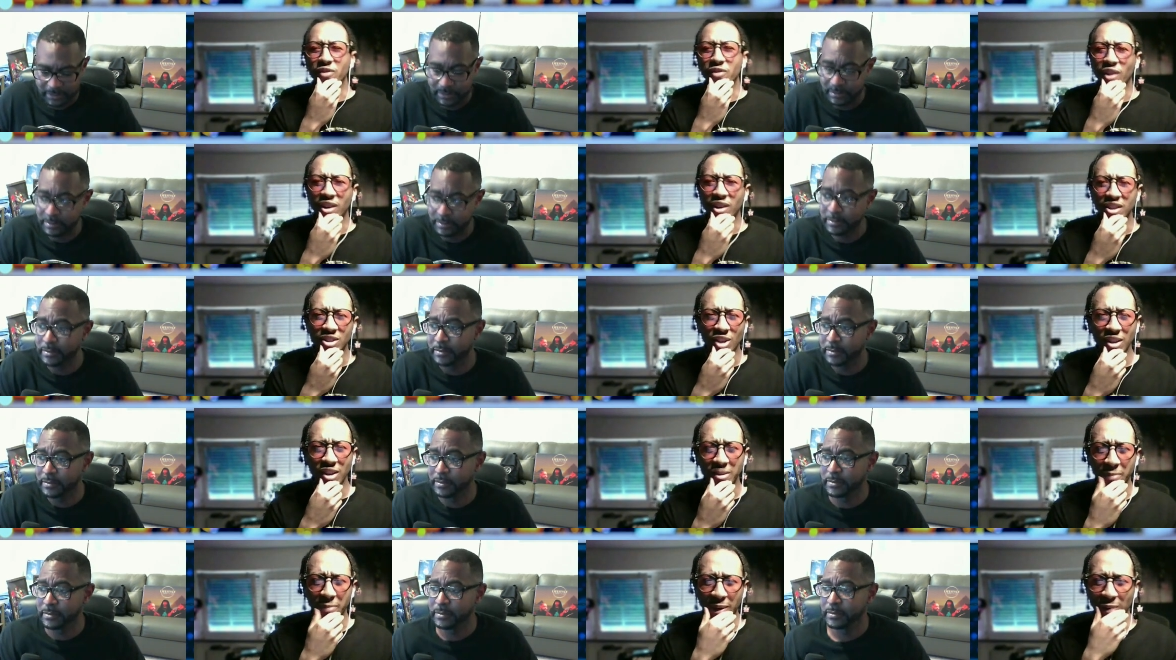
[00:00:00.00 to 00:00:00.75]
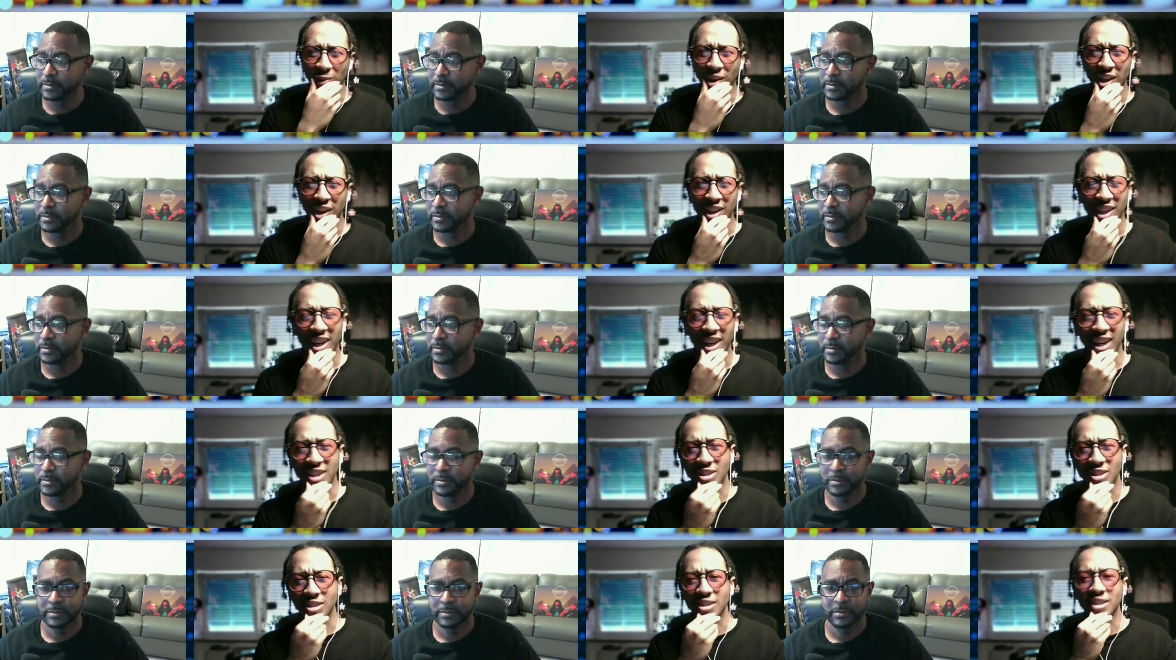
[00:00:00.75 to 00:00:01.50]
Speaker 1: already talked about walking
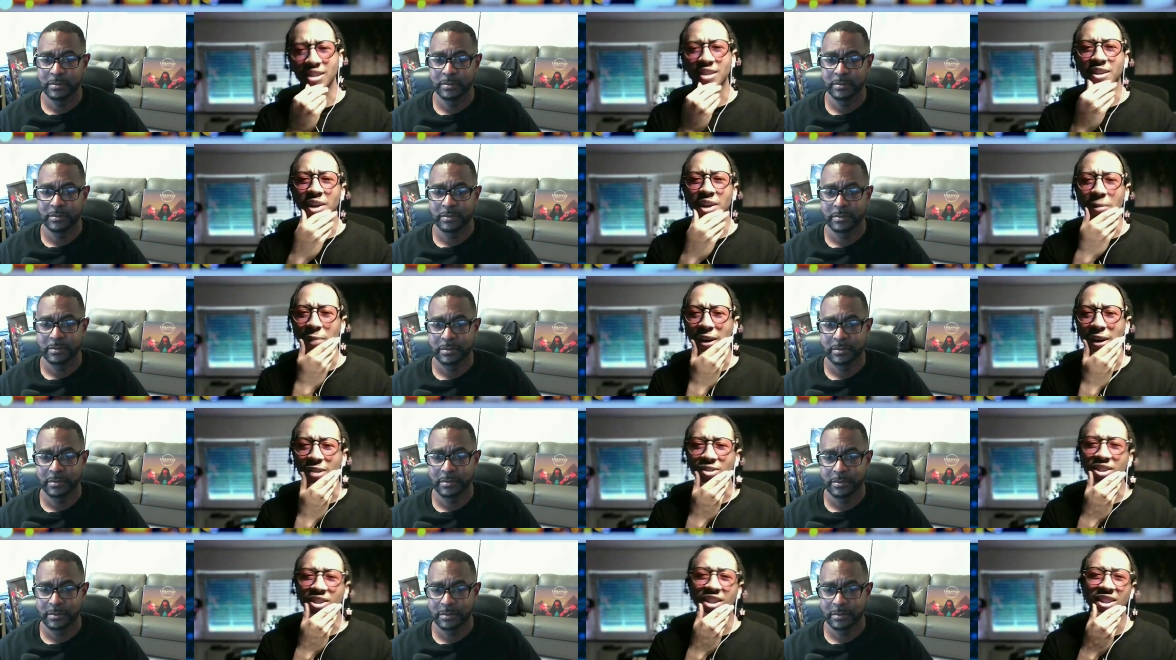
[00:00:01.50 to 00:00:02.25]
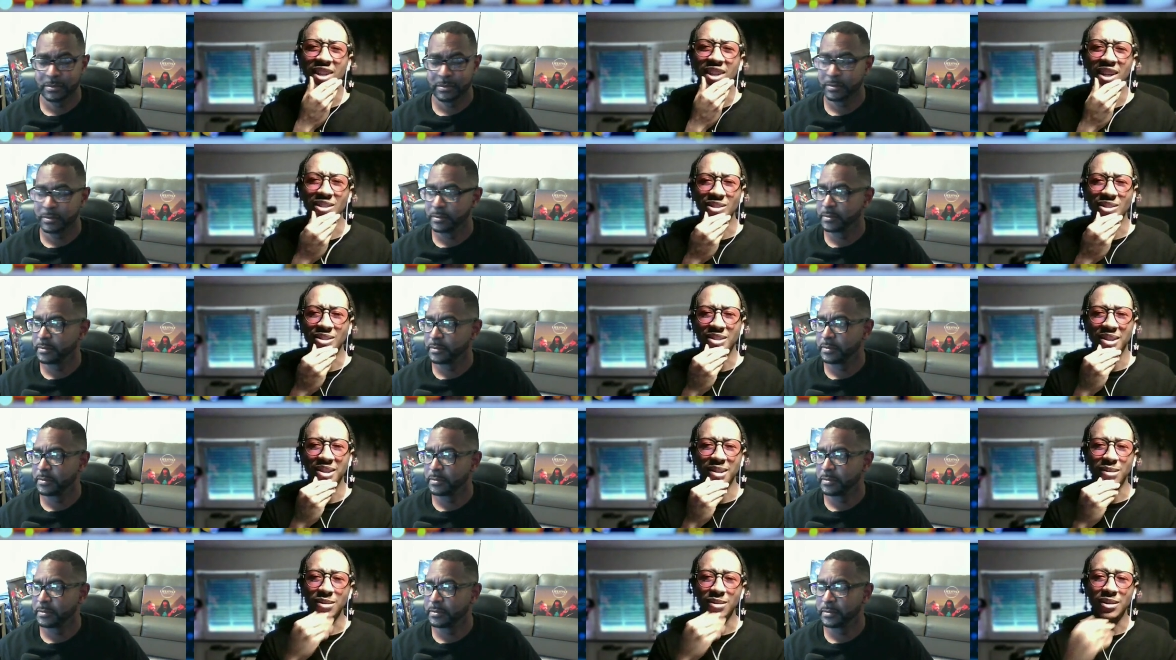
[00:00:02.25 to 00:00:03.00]
actually about 10,000
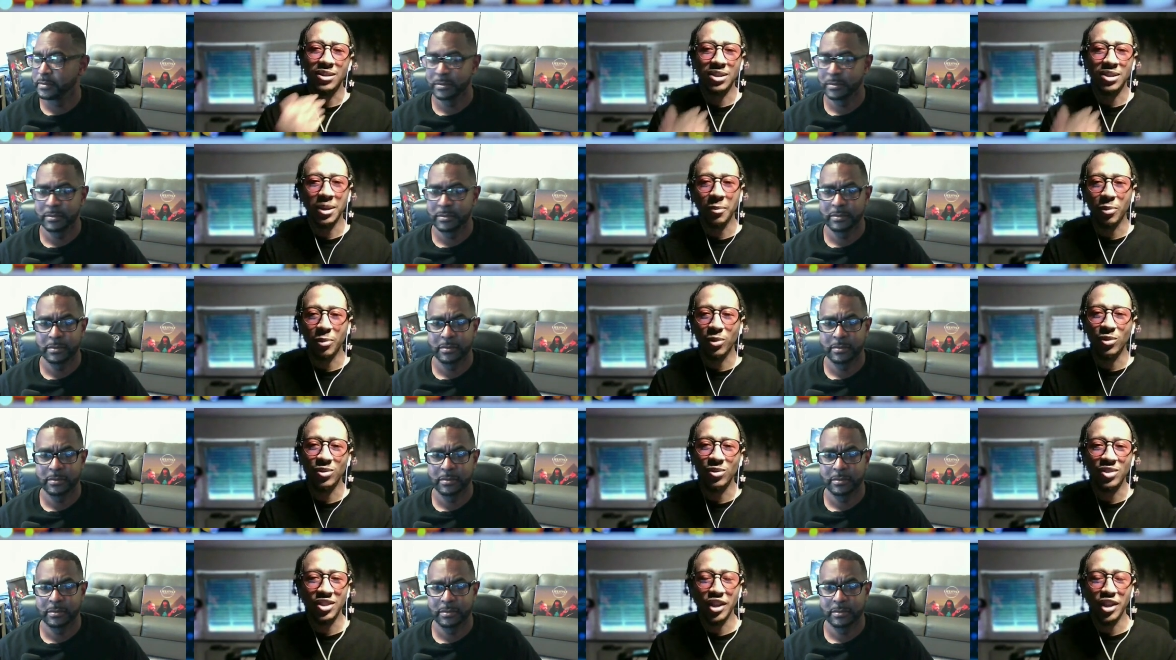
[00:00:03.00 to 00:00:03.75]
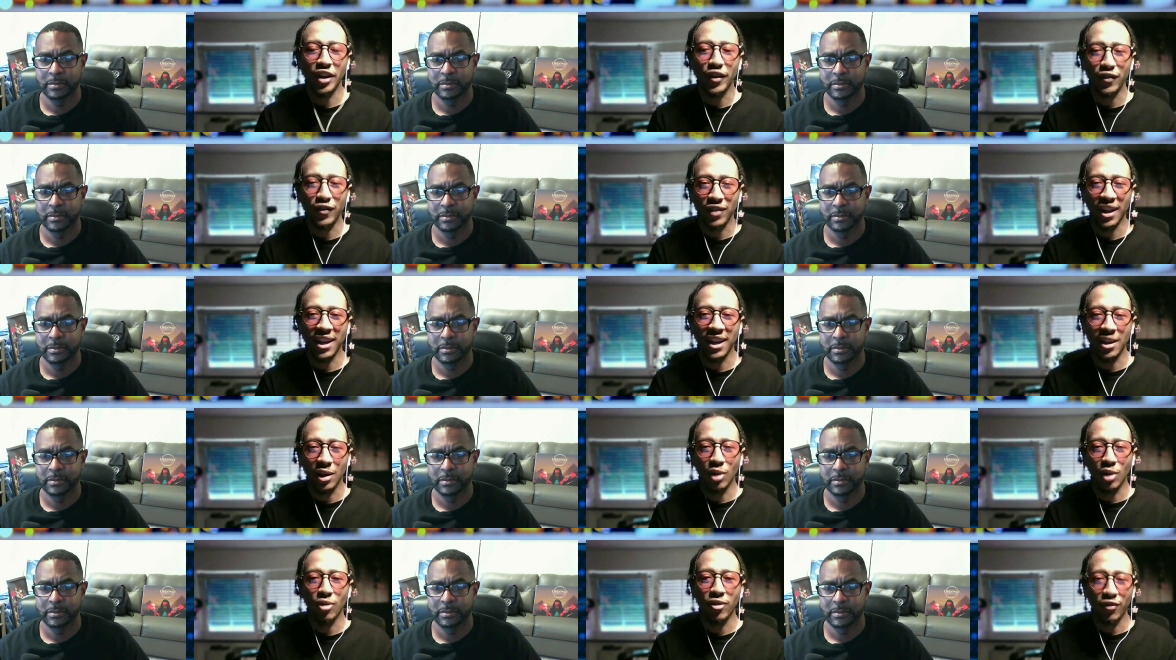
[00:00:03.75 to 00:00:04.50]
steps simple stuff like
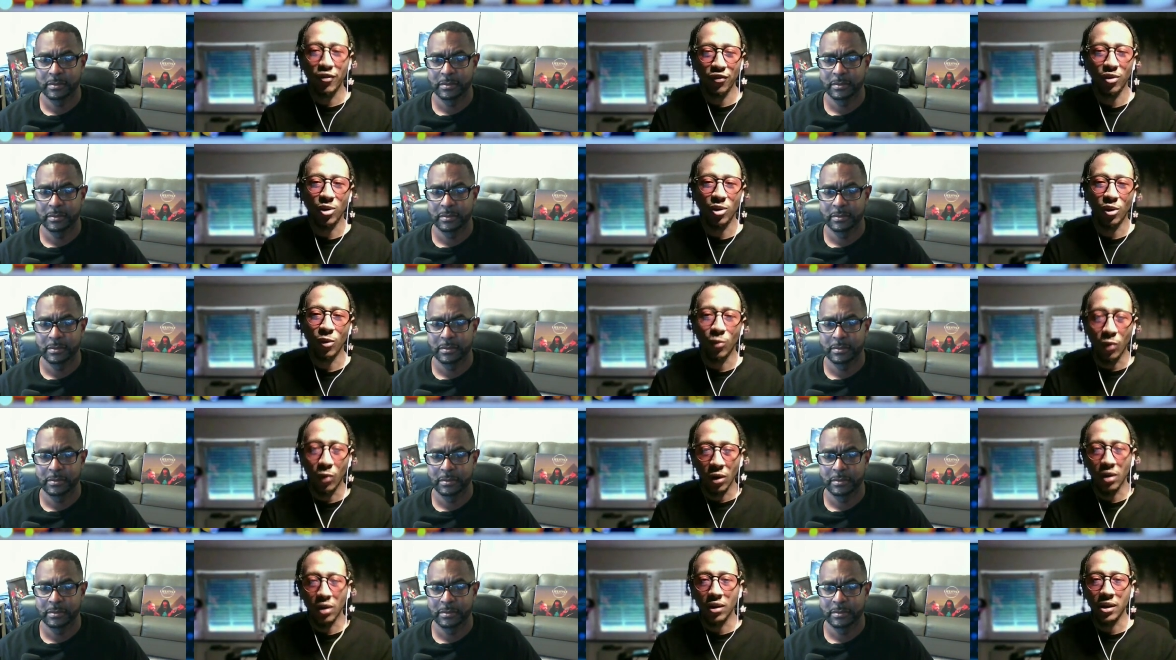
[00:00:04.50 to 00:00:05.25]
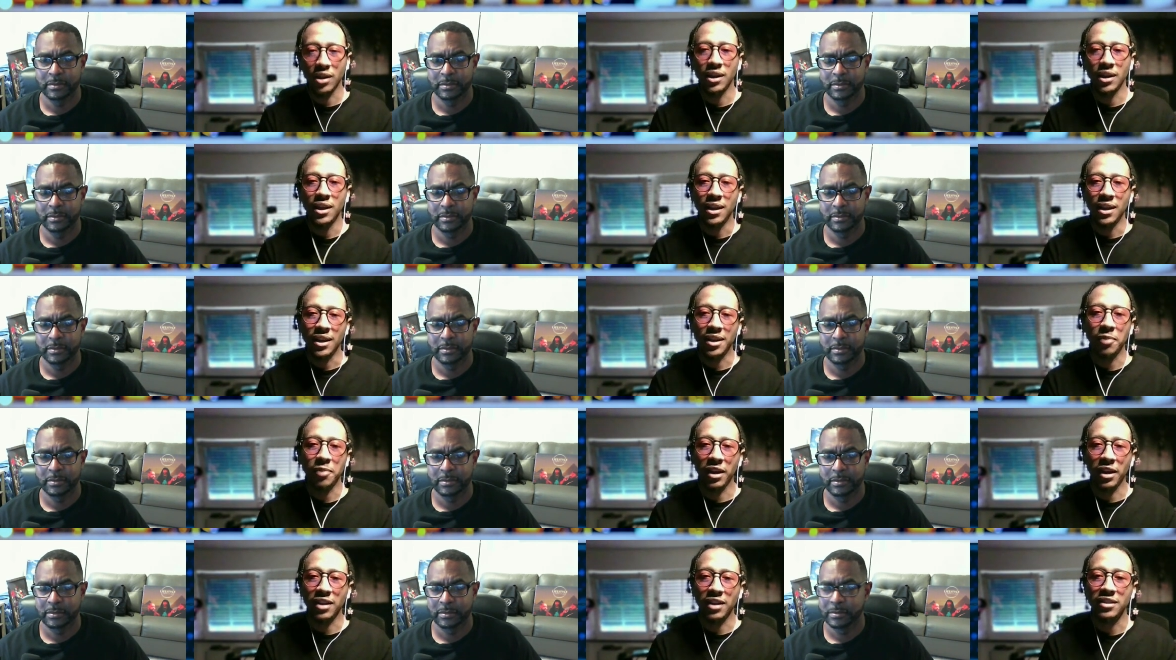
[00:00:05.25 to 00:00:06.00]
going for a walk can
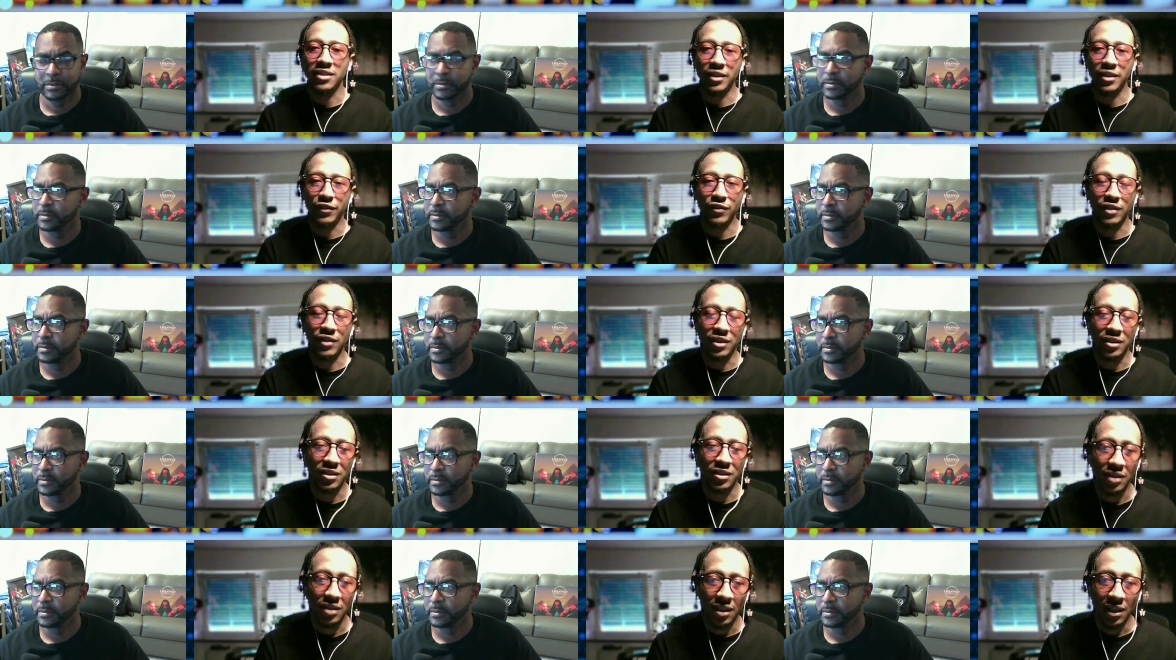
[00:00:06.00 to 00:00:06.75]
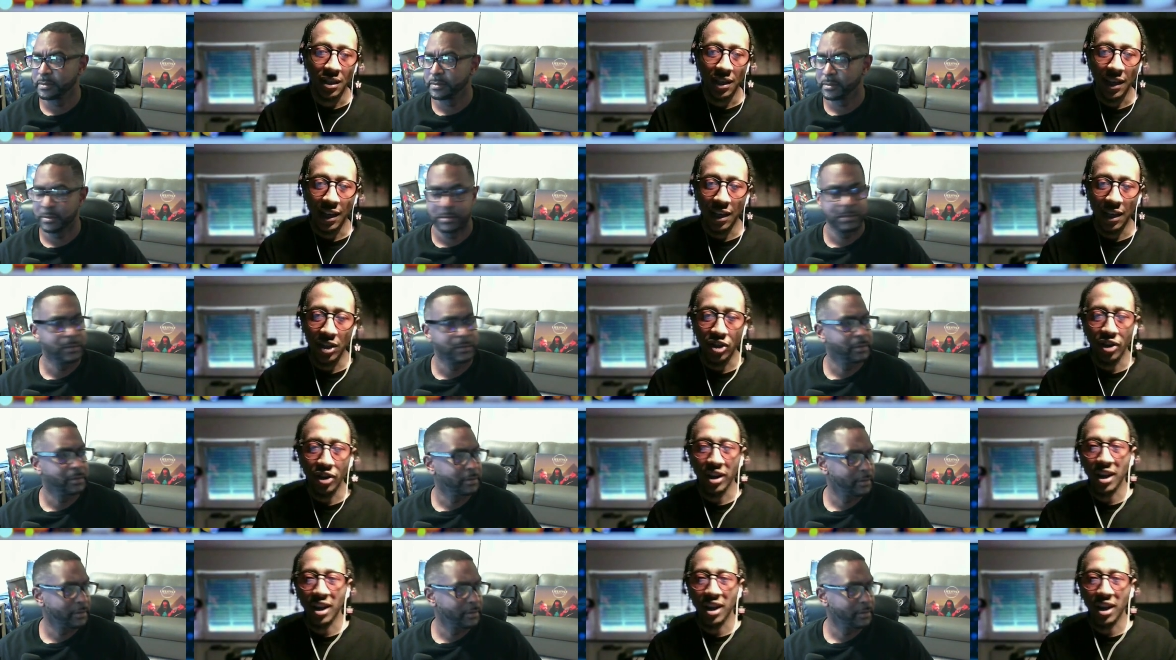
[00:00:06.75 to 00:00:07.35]
make a difference in your